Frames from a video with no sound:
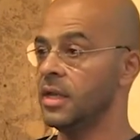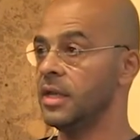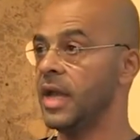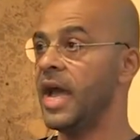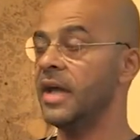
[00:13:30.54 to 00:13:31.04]

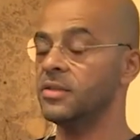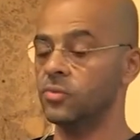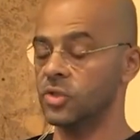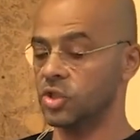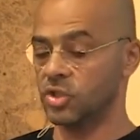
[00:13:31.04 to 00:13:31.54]
had,
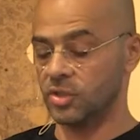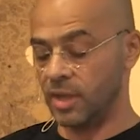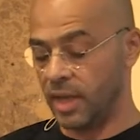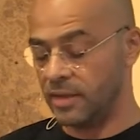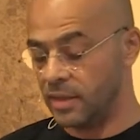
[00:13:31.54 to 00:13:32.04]
which
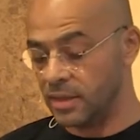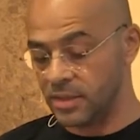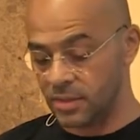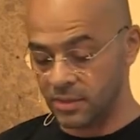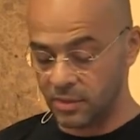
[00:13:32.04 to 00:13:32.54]
I think
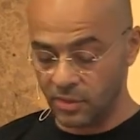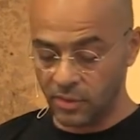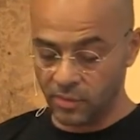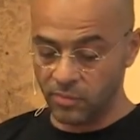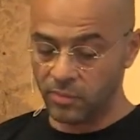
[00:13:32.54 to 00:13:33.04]
is, you
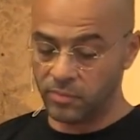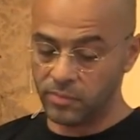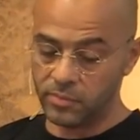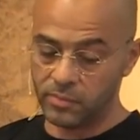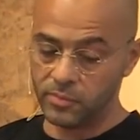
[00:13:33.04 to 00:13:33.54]
know,
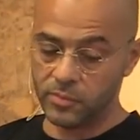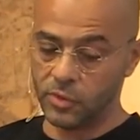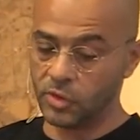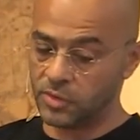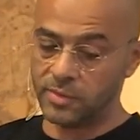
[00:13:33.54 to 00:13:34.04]

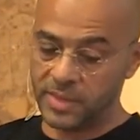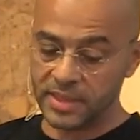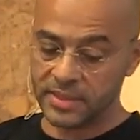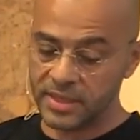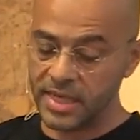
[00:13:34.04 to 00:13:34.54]
not the
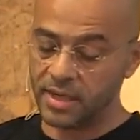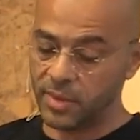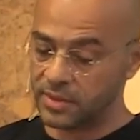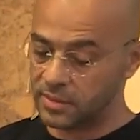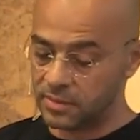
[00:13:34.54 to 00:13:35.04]
biggest thing,
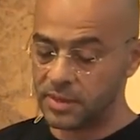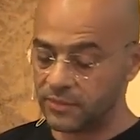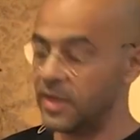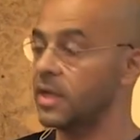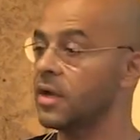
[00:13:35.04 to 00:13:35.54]
but is
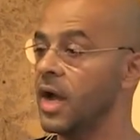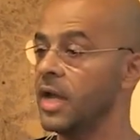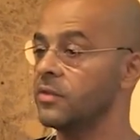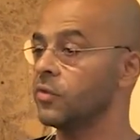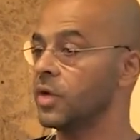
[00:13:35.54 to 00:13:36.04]
very
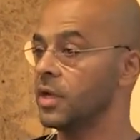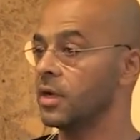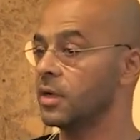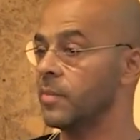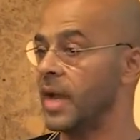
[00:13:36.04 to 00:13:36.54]
kind for a
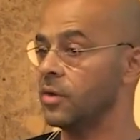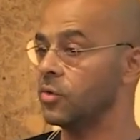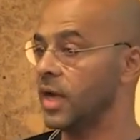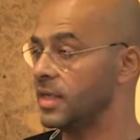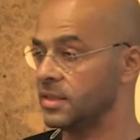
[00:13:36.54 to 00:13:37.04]
young man
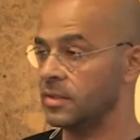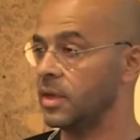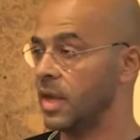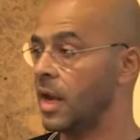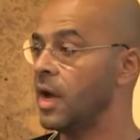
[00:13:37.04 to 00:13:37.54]
who has
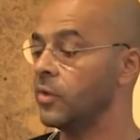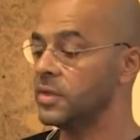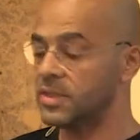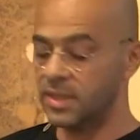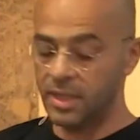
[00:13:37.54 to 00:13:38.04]
an
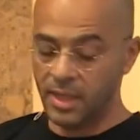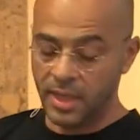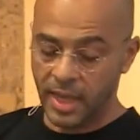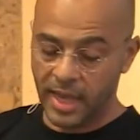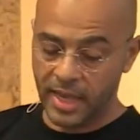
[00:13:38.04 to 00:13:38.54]
allowance,
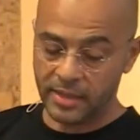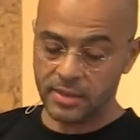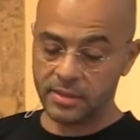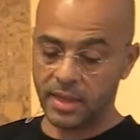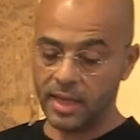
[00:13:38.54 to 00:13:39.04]

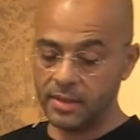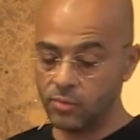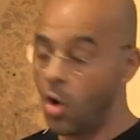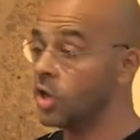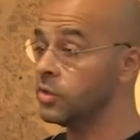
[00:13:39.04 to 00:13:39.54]
and
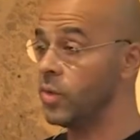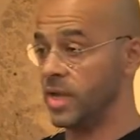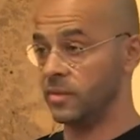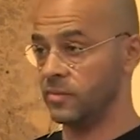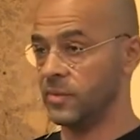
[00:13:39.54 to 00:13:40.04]
walked
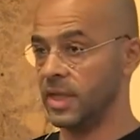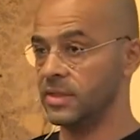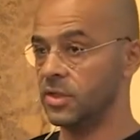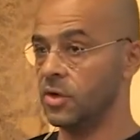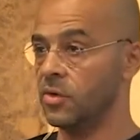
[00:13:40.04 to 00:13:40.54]
away.
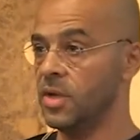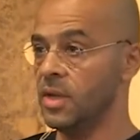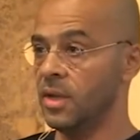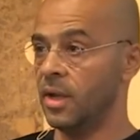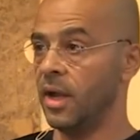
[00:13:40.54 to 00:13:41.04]
And so
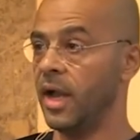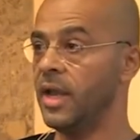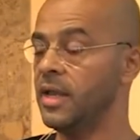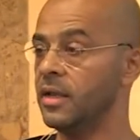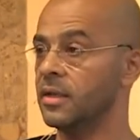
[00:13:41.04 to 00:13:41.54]

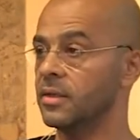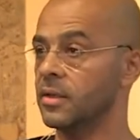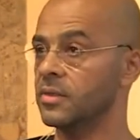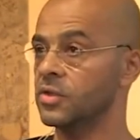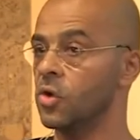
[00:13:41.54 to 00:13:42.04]
I
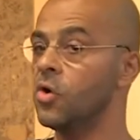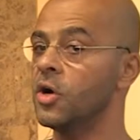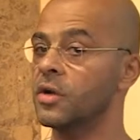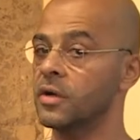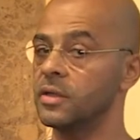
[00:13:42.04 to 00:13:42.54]
saw
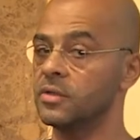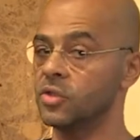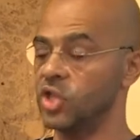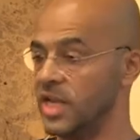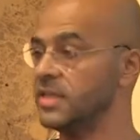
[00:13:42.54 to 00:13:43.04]
her
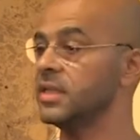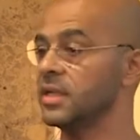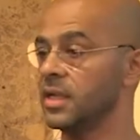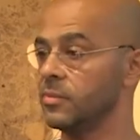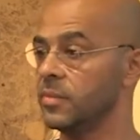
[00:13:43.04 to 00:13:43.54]

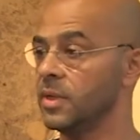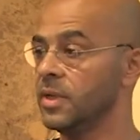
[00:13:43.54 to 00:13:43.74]
chasing him,